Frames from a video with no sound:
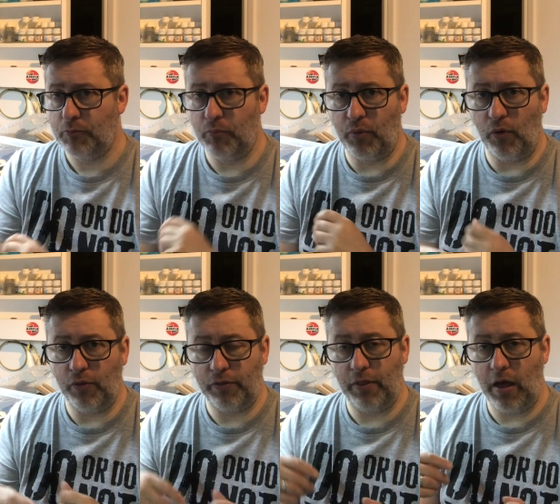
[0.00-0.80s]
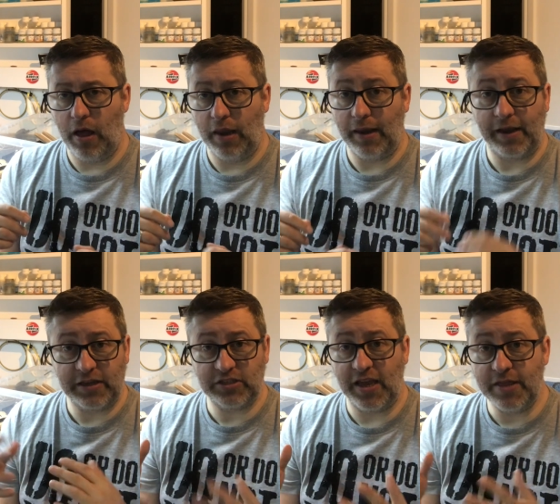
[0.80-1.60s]
like I
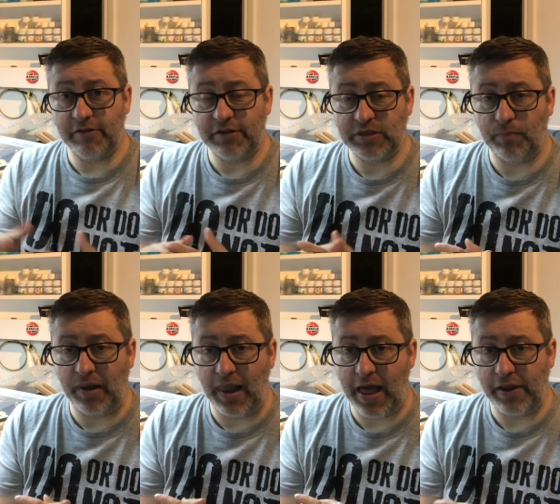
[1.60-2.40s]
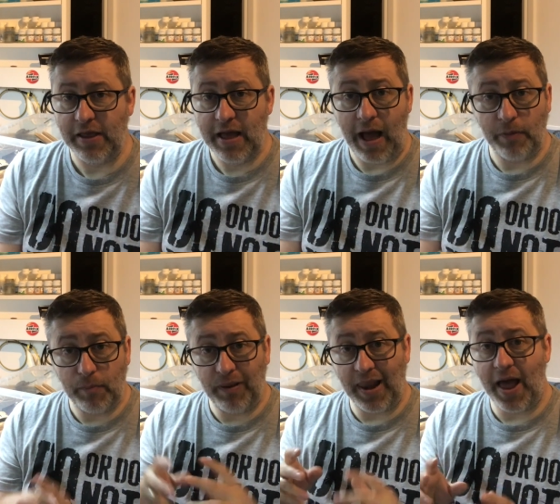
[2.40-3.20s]
say, there is a plan, and the
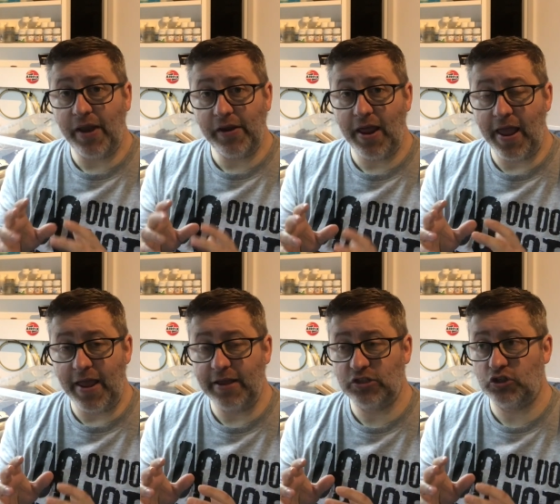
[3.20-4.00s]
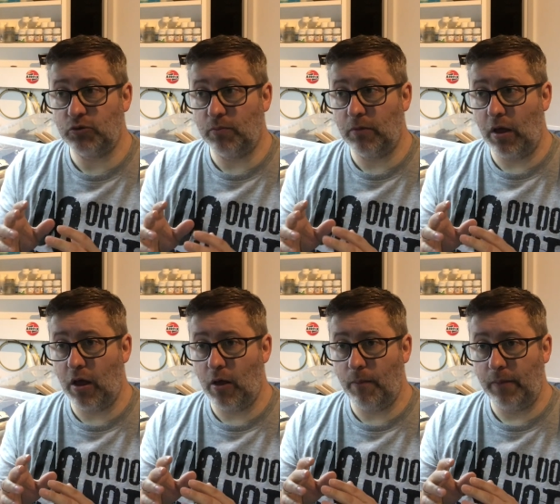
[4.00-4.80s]
plan is
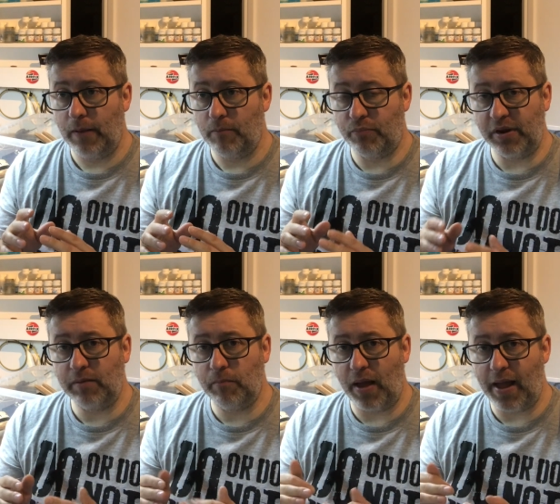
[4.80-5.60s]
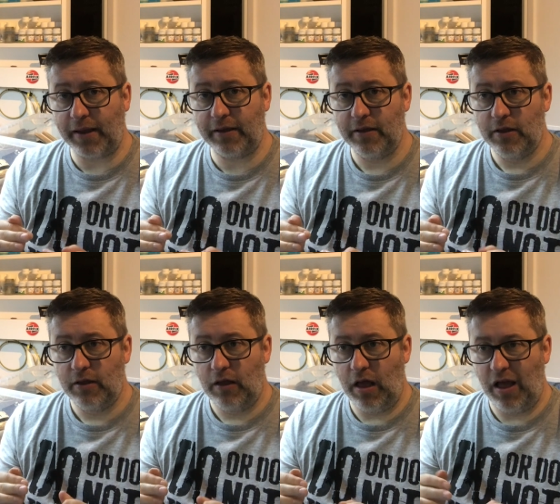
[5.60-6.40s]
to bring back,
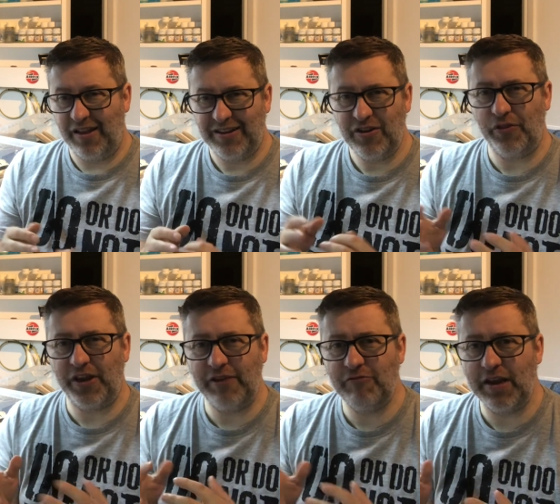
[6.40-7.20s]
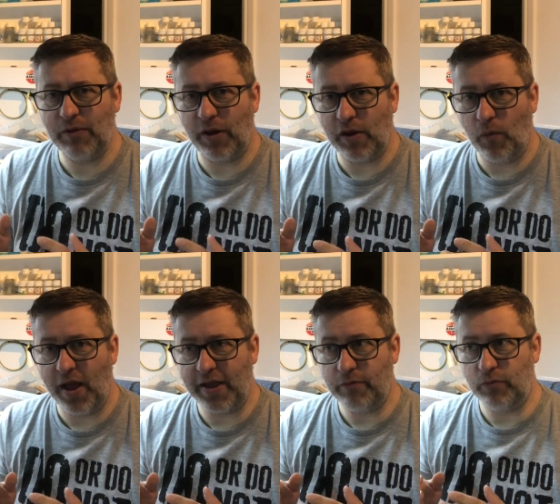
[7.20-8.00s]
not that it really went
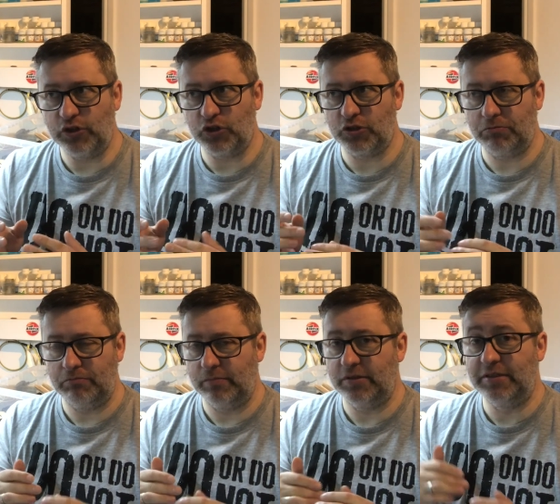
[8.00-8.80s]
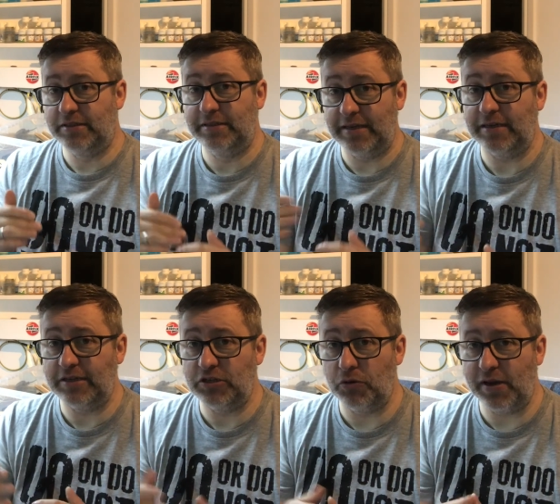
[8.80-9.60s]
away, we just
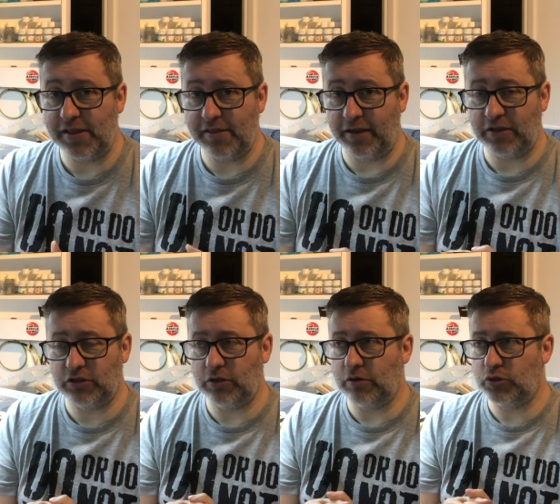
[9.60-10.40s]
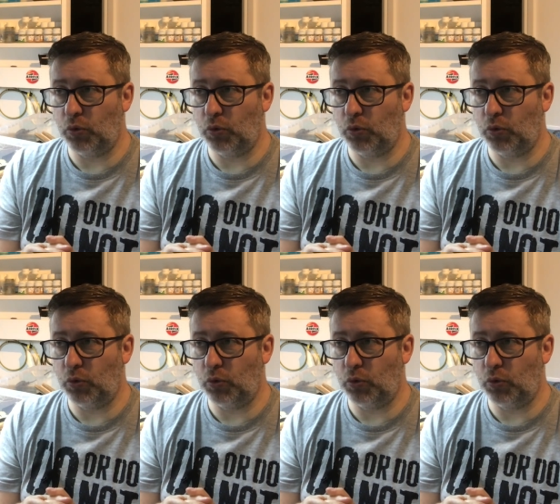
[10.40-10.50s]
didn't do anything to